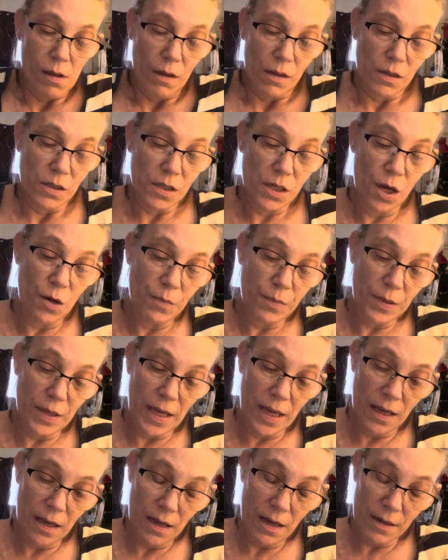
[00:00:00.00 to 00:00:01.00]
so
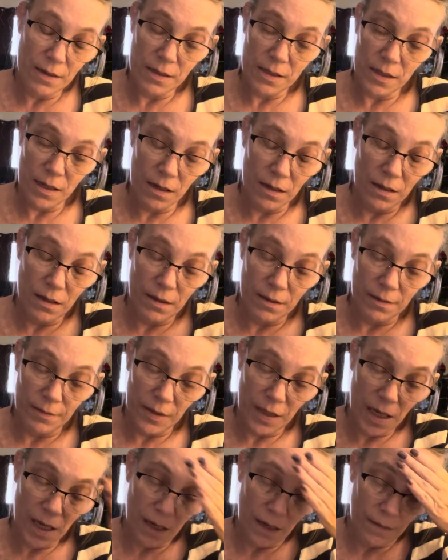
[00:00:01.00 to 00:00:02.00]
plan out, uh,
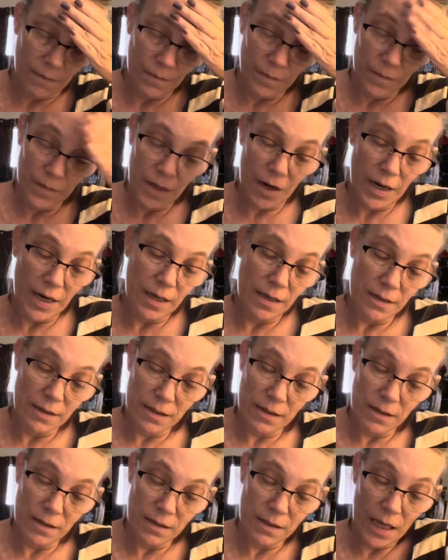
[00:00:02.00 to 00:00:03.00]
yeah. All right,
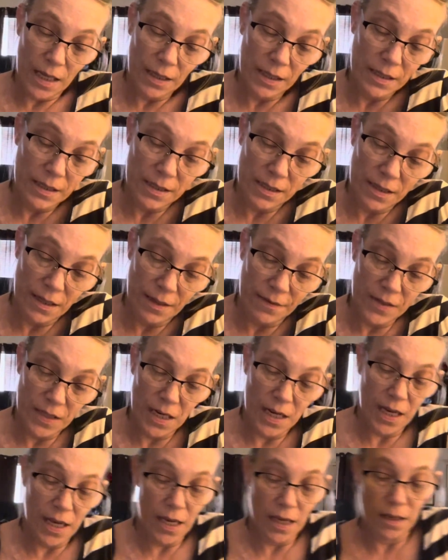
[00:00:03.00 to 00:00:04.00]
daily stuff
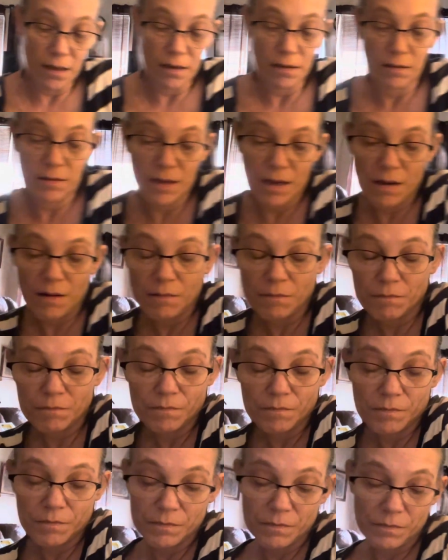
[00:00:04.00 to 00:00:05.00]
today. Um,
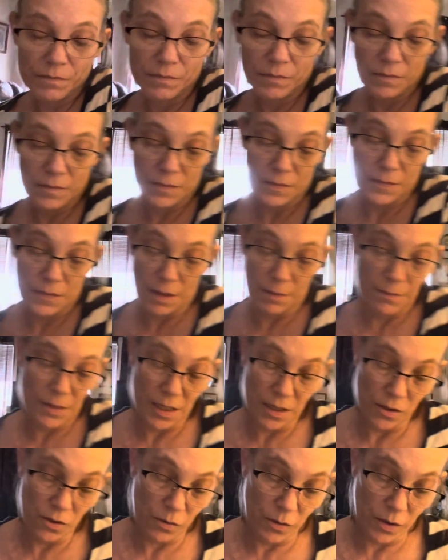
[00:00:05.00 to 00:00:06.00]
I'm
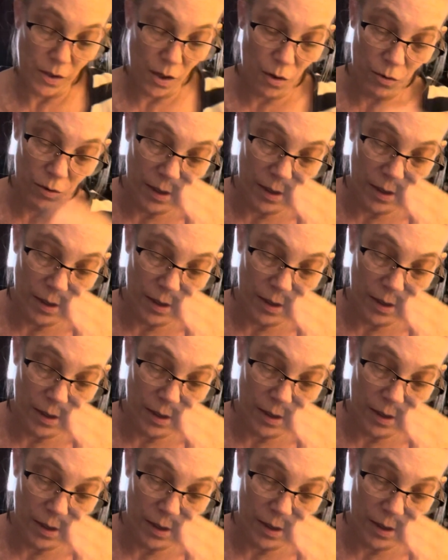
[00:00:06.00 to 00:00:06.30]
not doing a whole